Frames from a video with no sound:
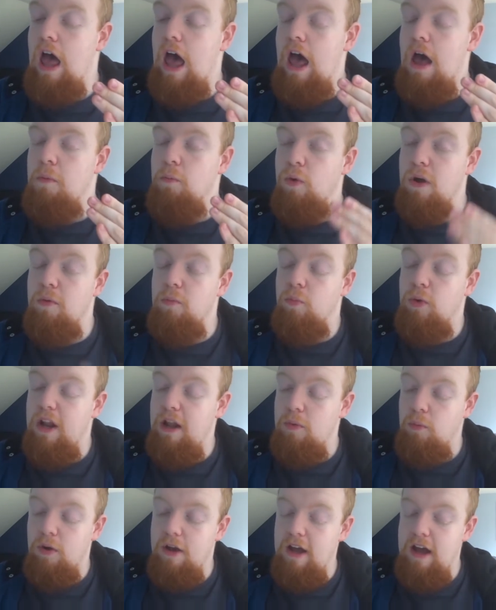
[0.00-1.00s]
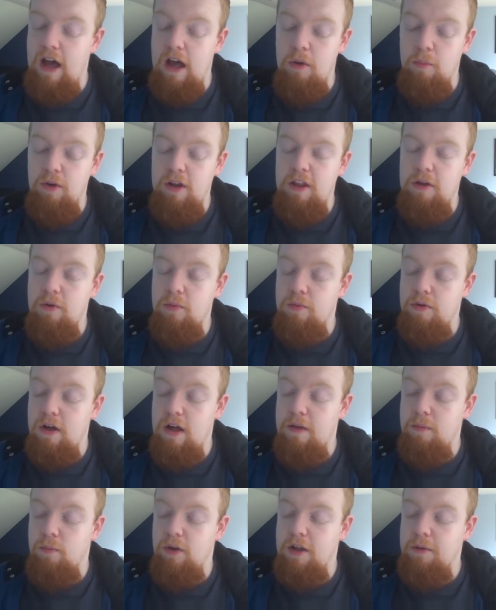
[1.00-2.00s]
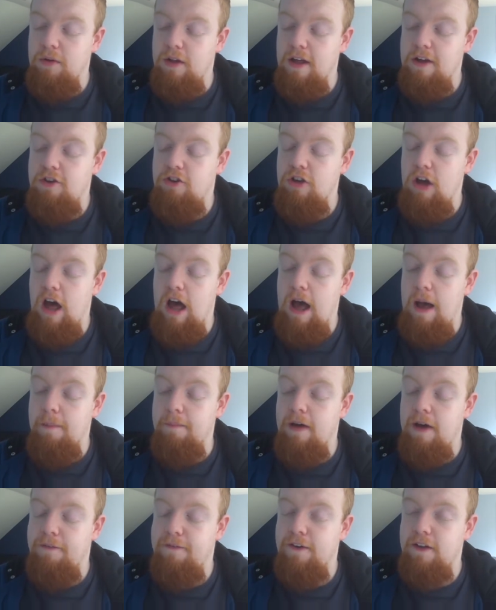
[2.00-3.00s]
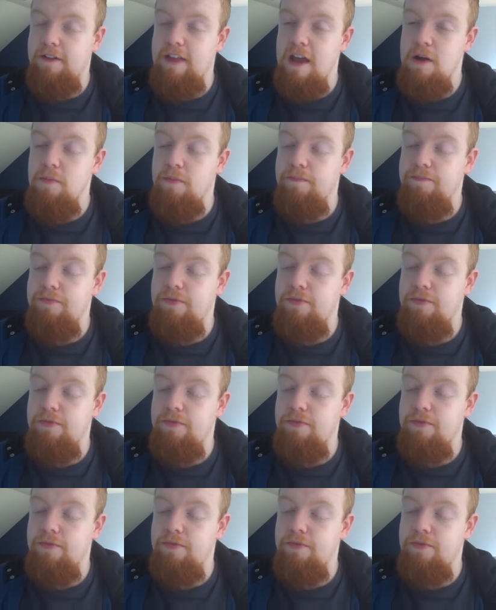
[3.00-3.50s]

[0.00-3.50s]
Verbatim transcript: and when, when I when they were when they were like um I think they